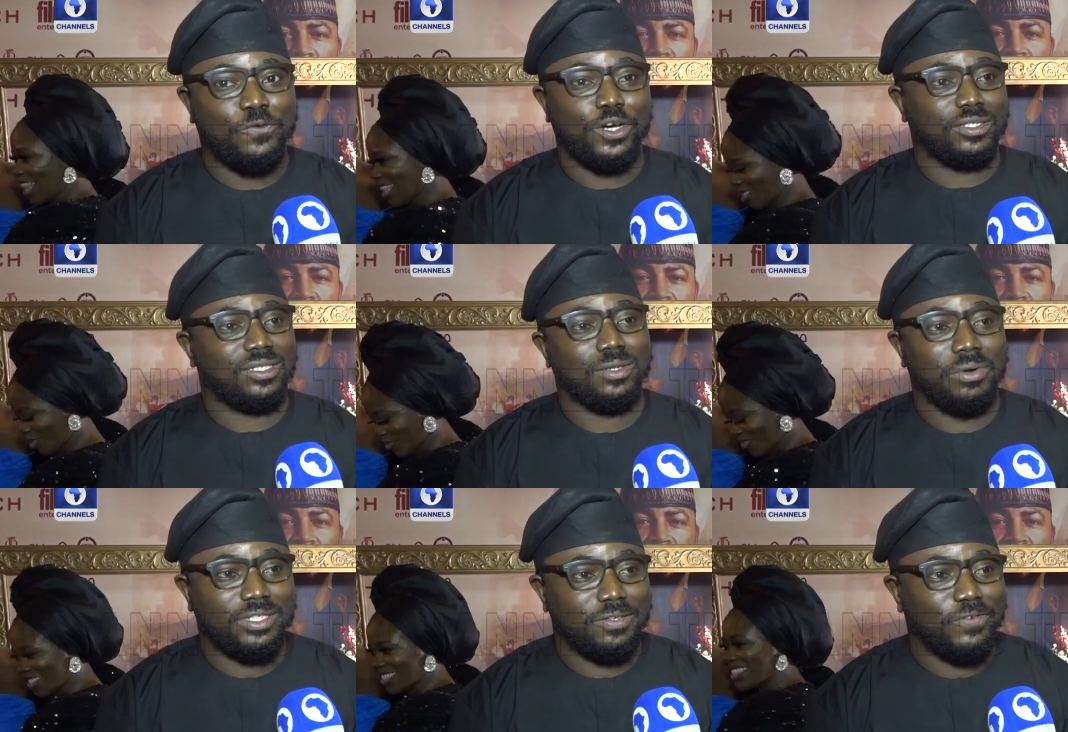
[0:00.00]
Speaker 1: firsts. It
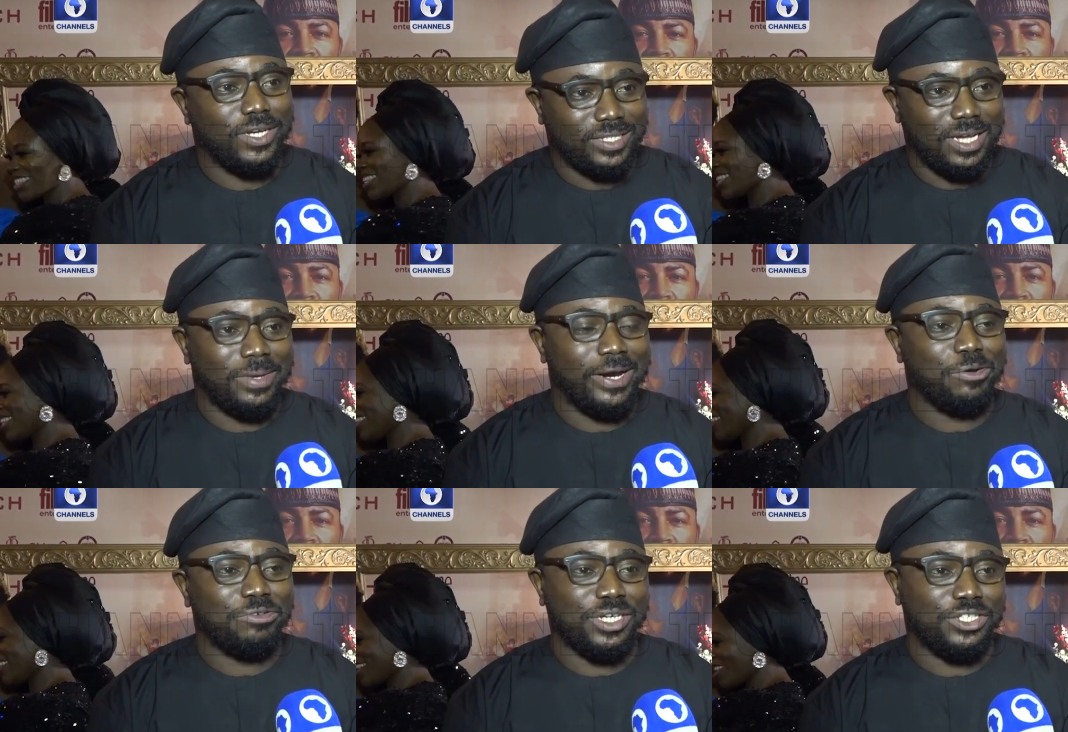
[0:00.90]
was the first time that I
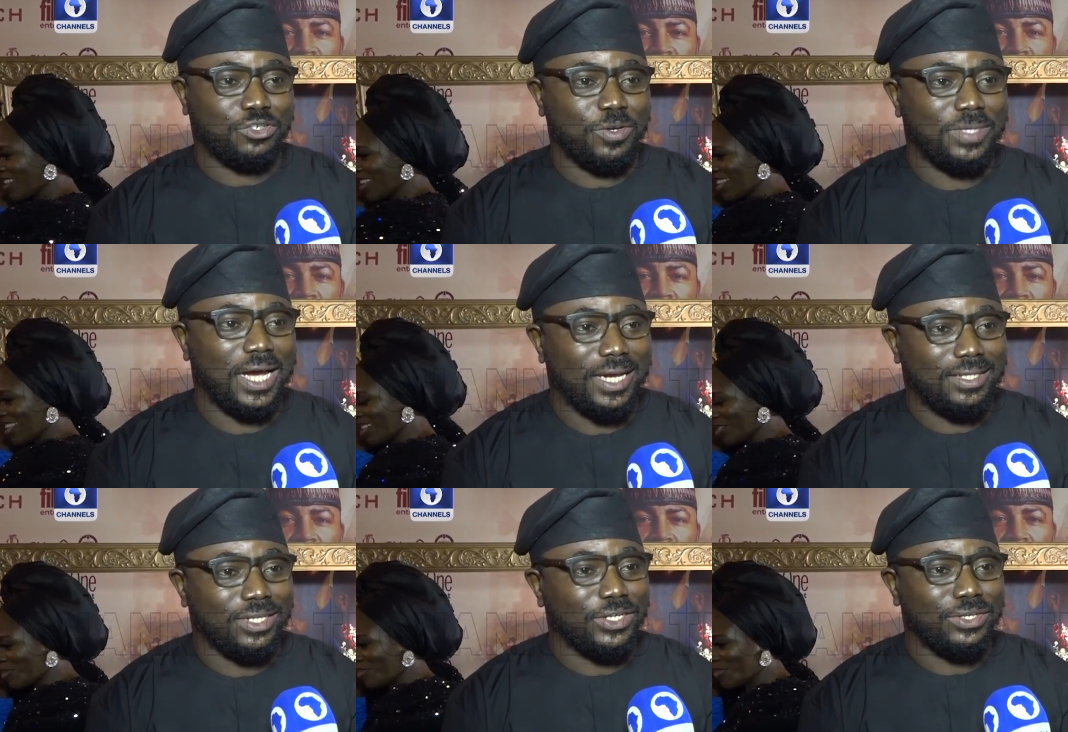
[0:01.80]
read a script that had
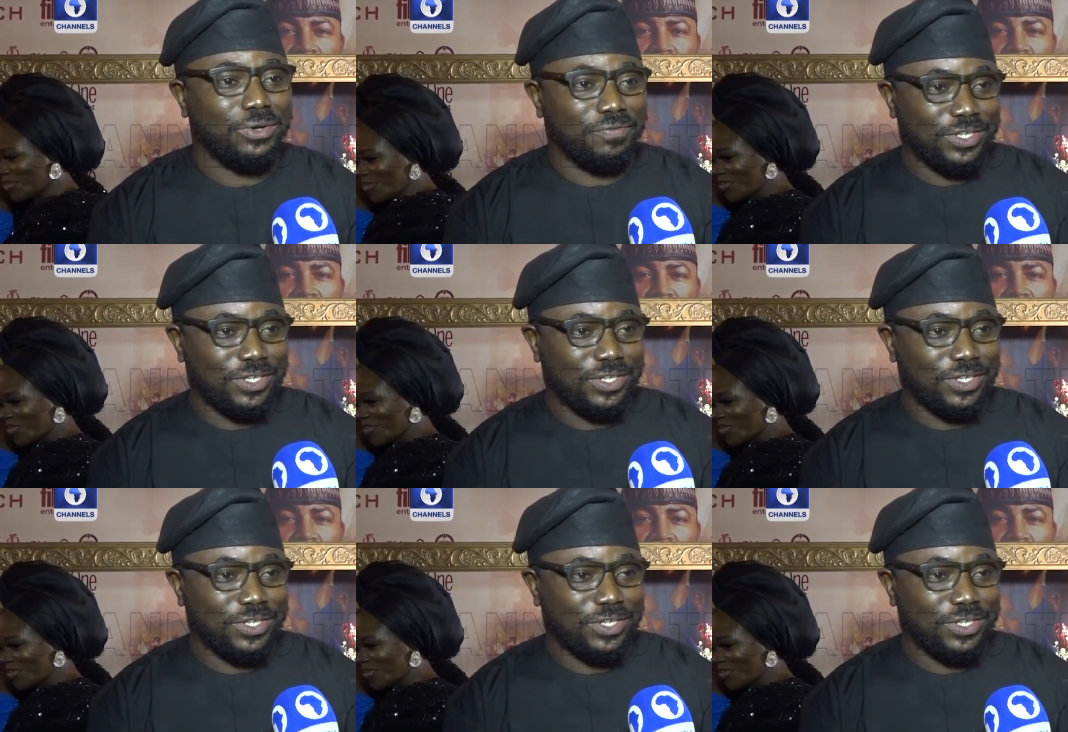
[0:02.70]
three love